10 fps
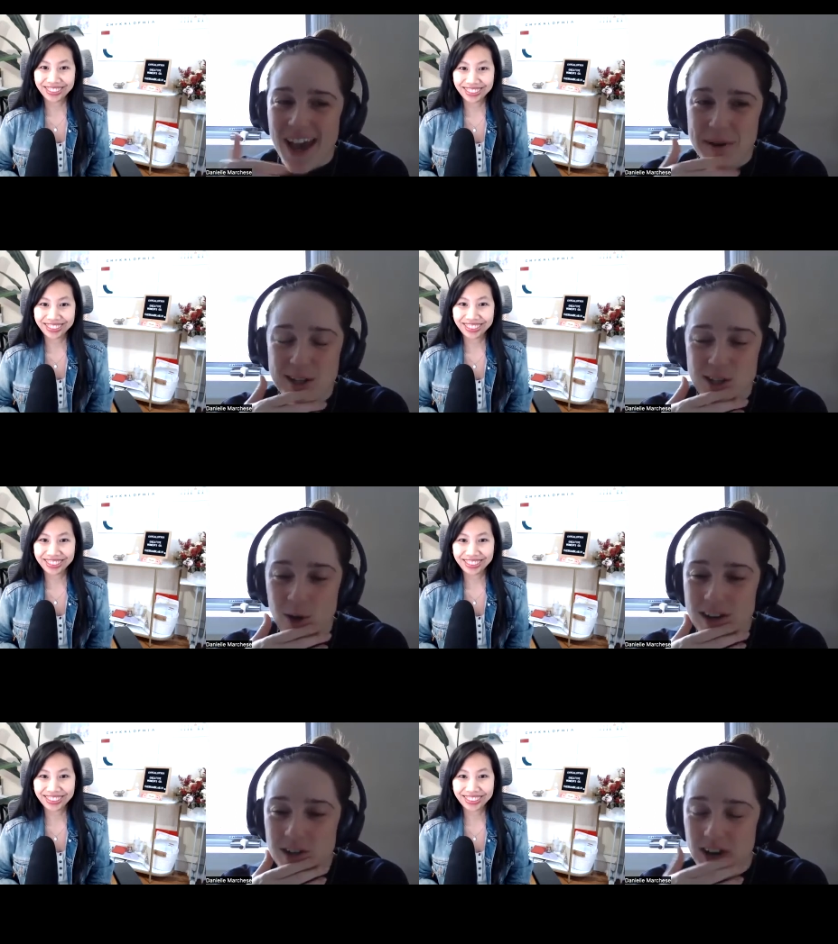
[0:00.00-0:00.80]
Speaker 1: But it's
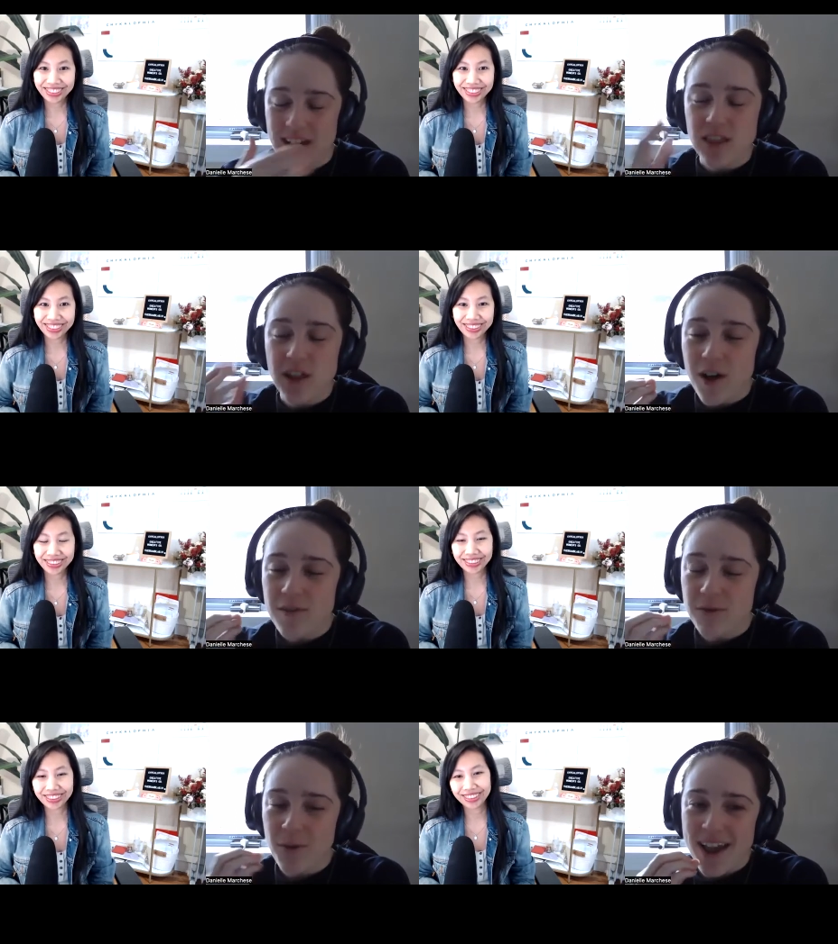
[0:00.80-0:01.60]
so interesting. I
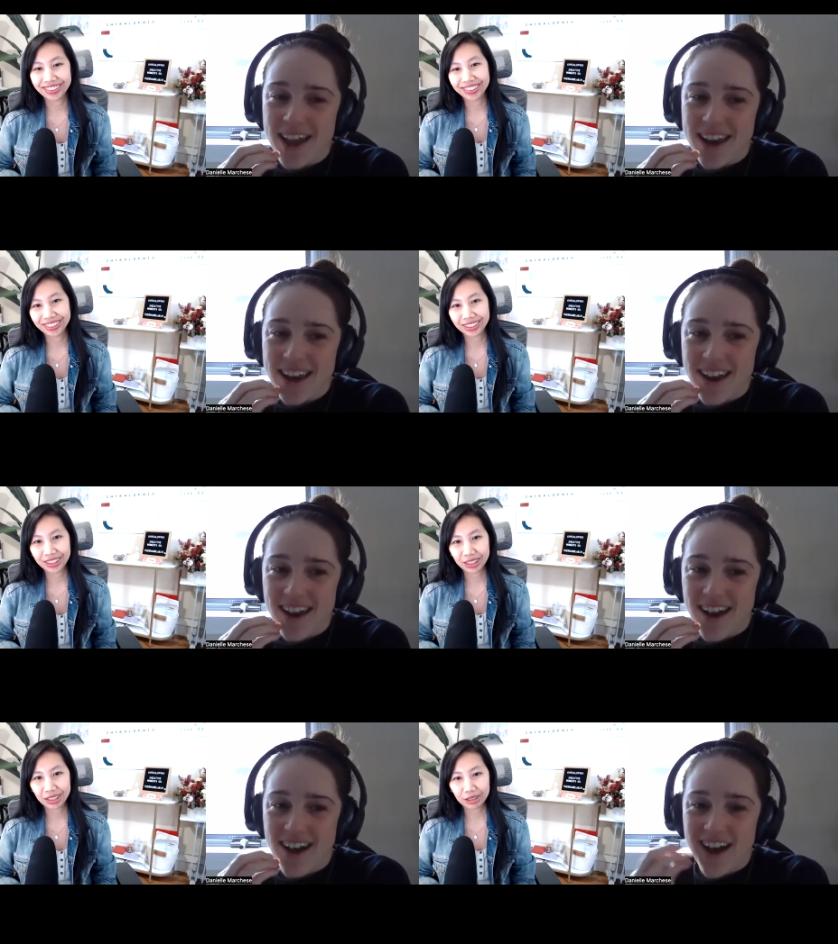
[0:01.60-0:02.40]
love when
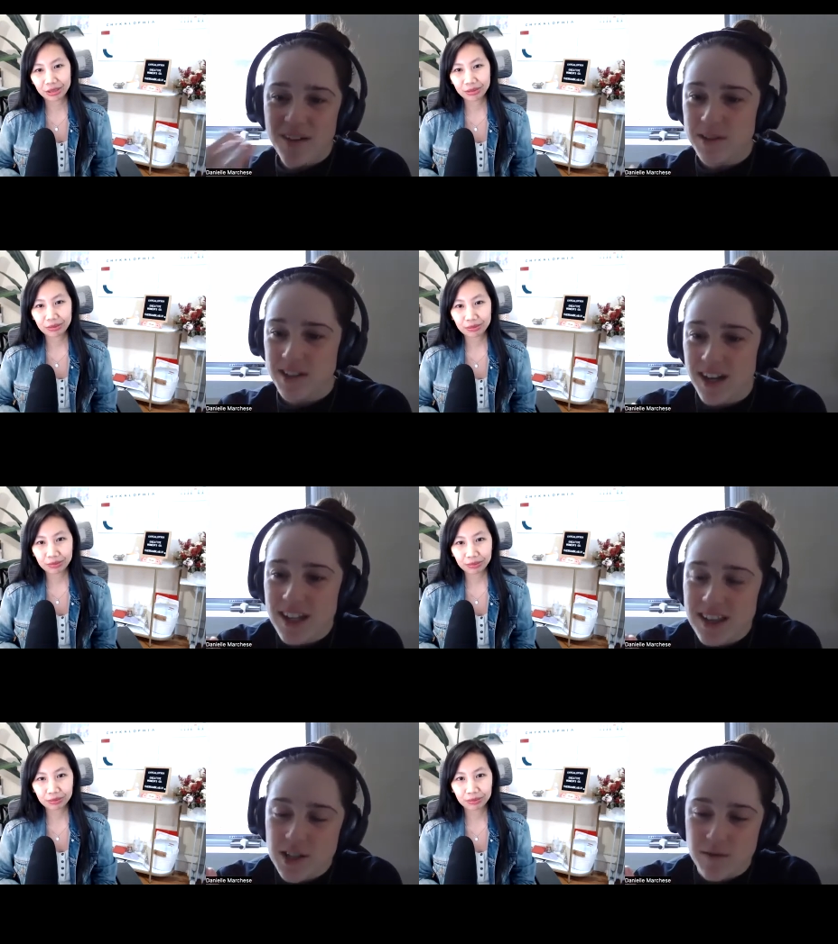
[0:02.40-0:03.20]
I've been
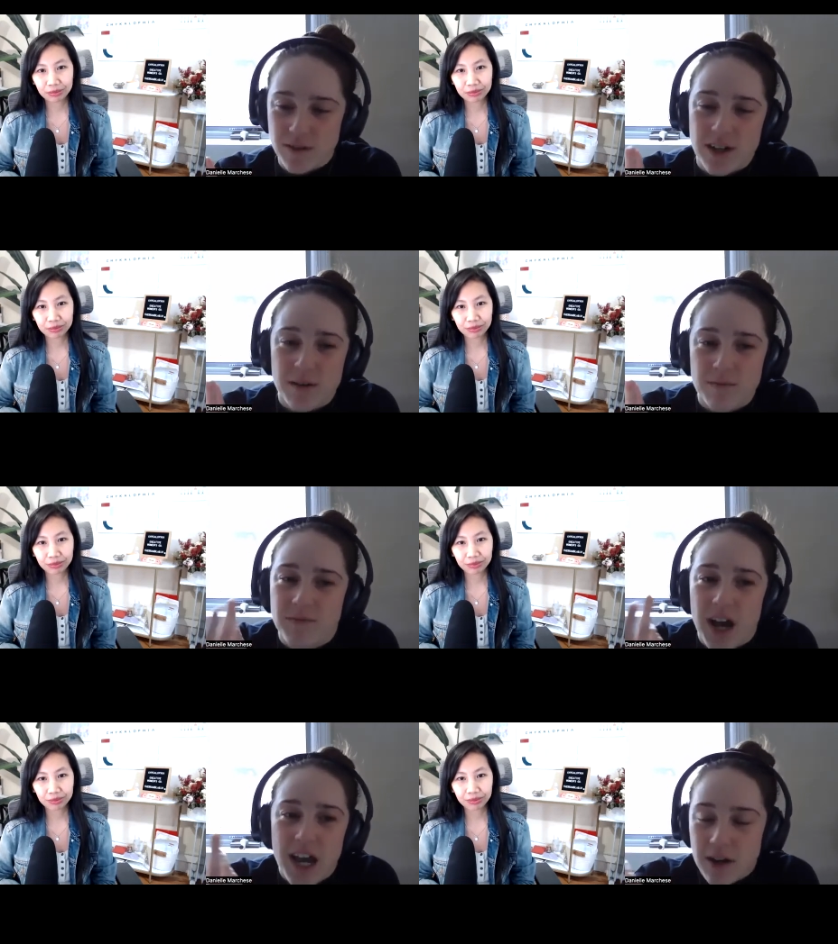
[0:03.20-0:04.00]
studying this for,
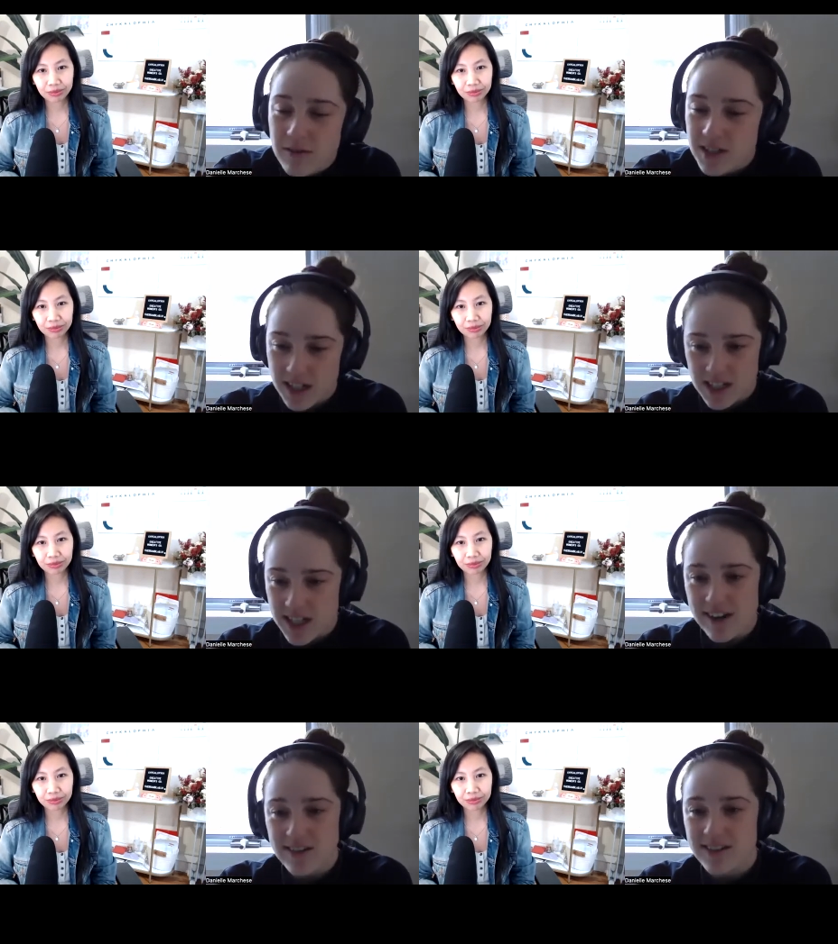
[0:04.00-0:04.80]
I don't know,
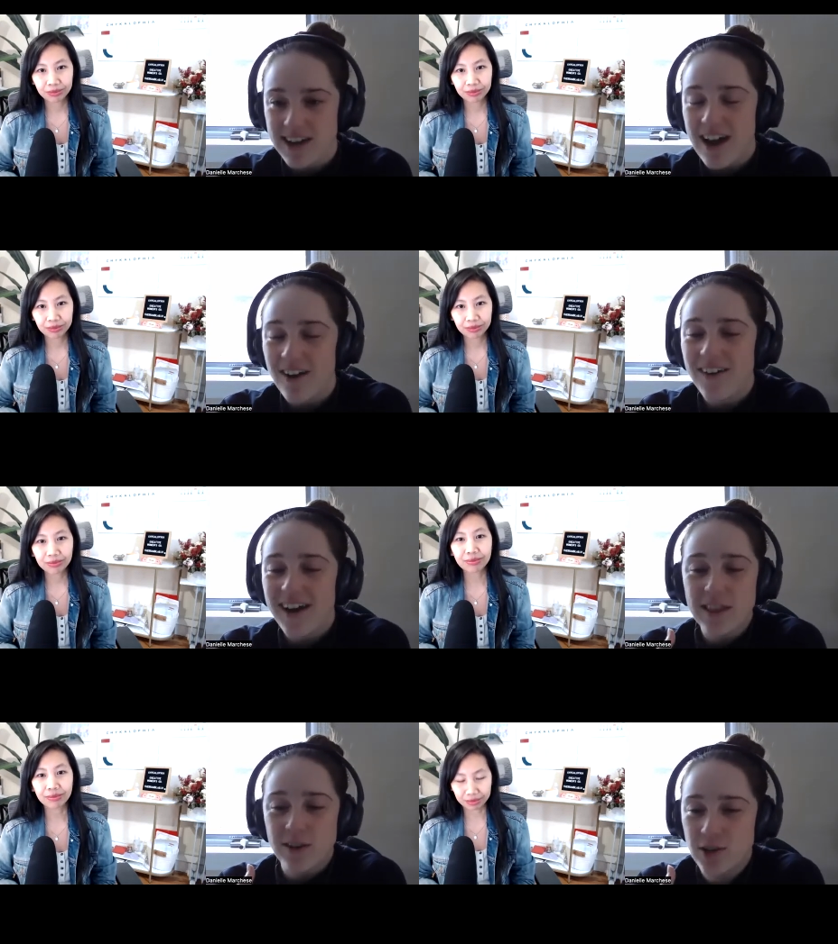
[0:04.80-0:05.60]
six years
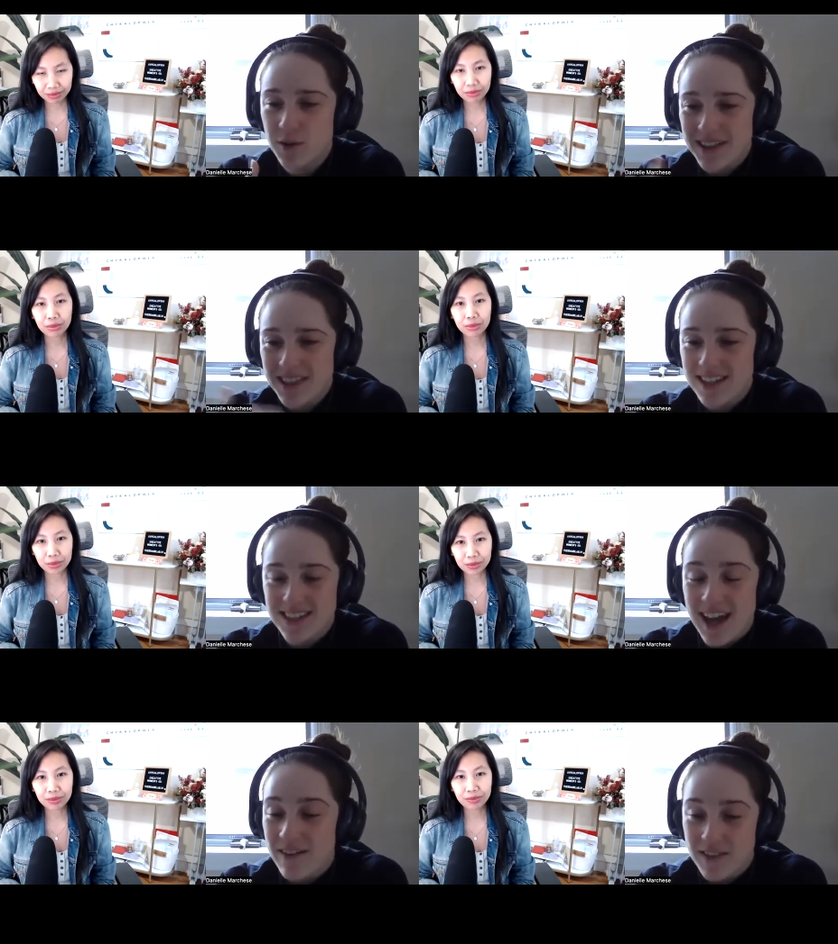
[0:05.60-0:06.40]
now. And there's so many
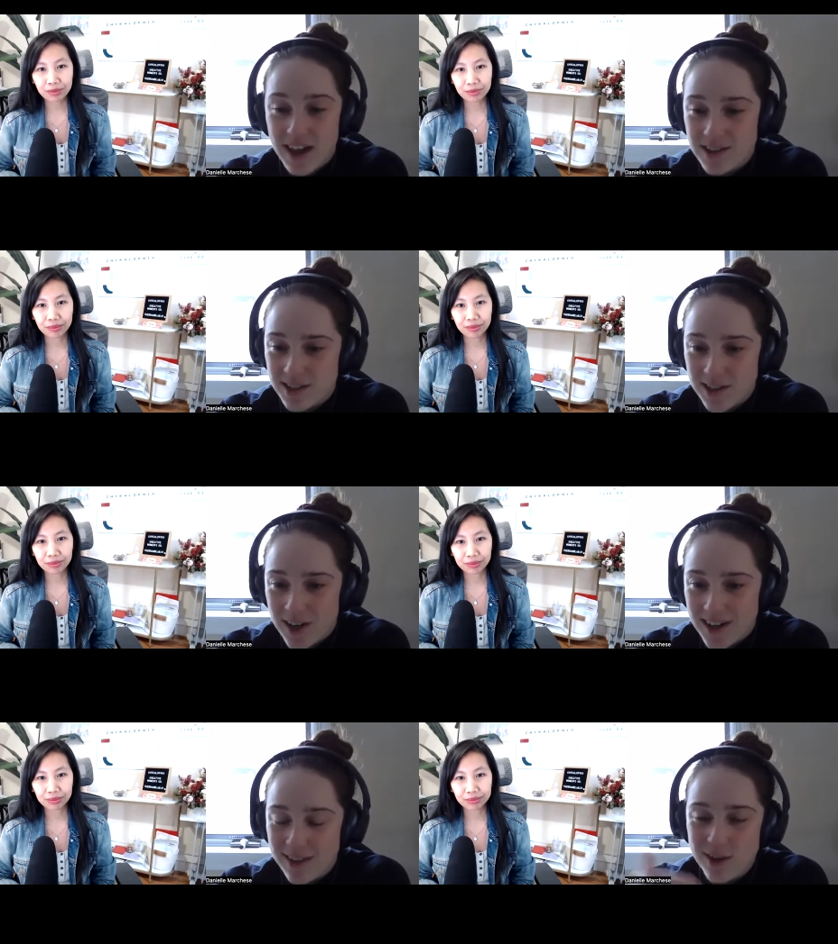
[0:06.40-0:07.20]
things I have yet to
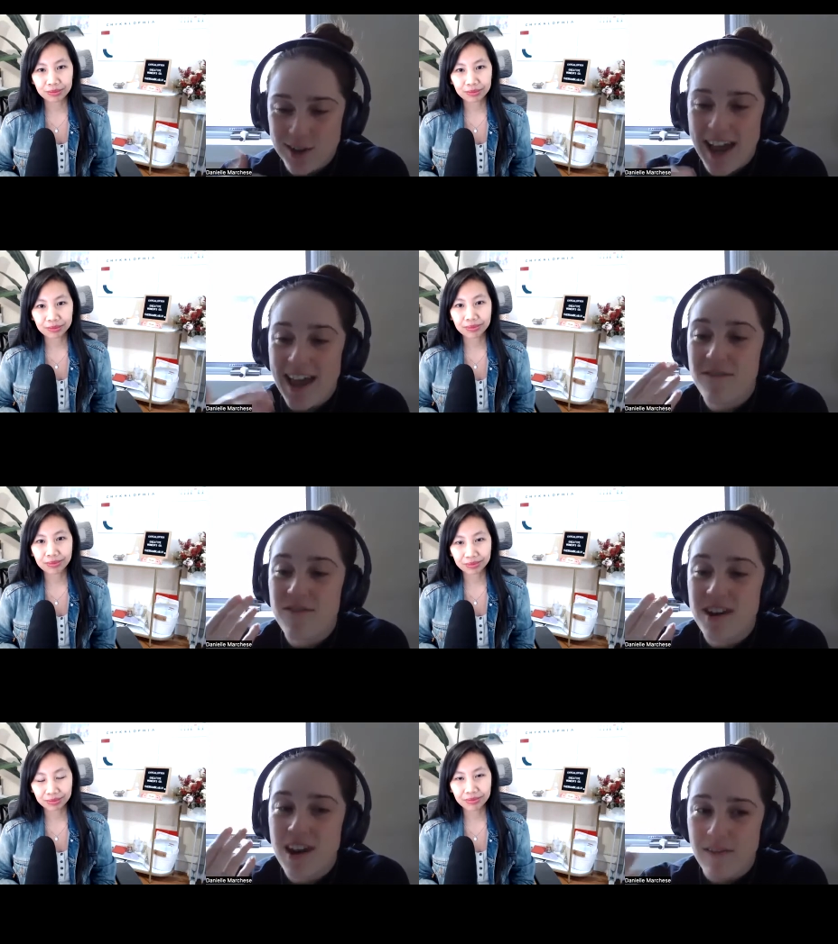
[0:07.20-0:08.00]
learn. And there, I
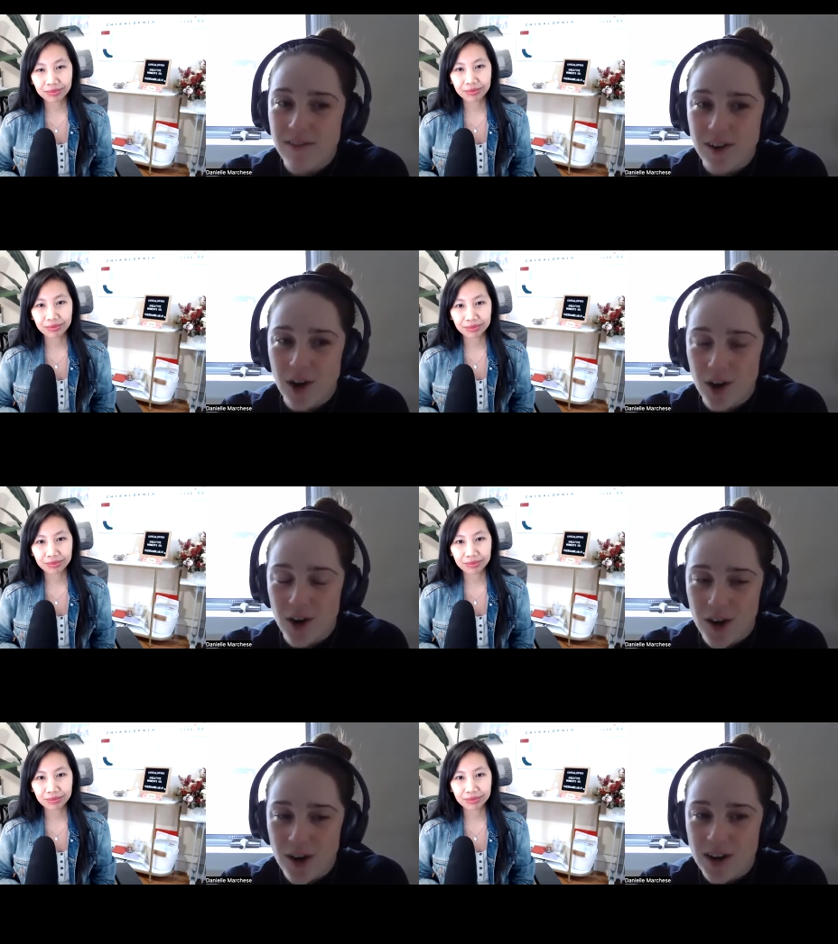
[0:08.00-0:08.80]
have never
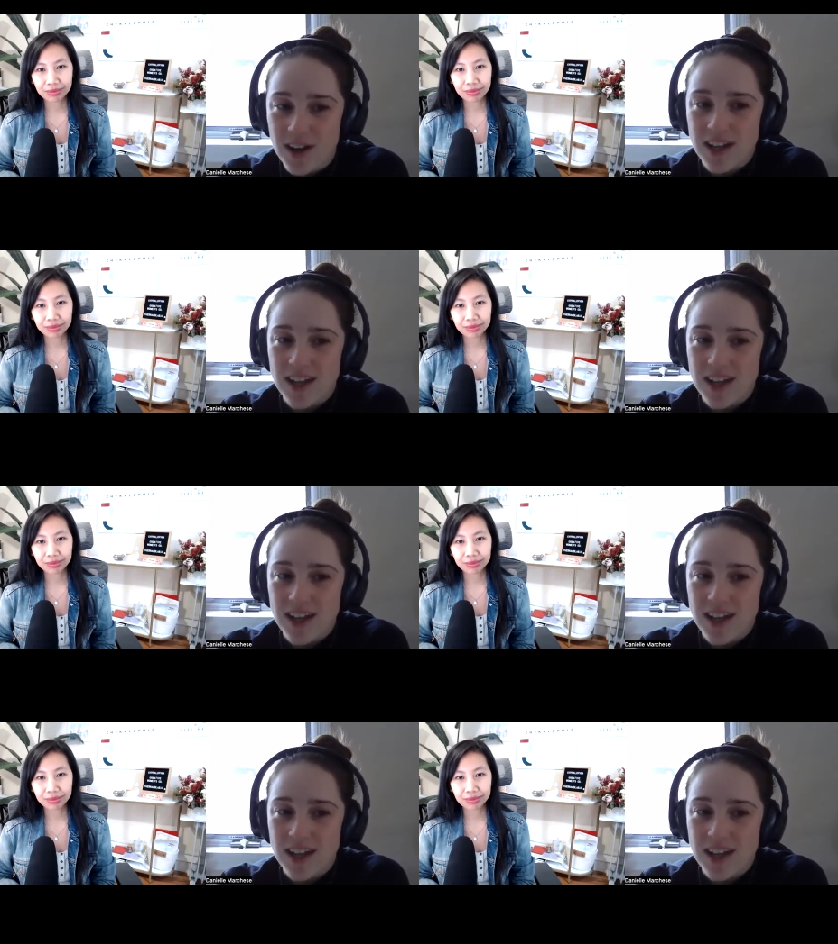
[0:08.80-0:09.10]
heard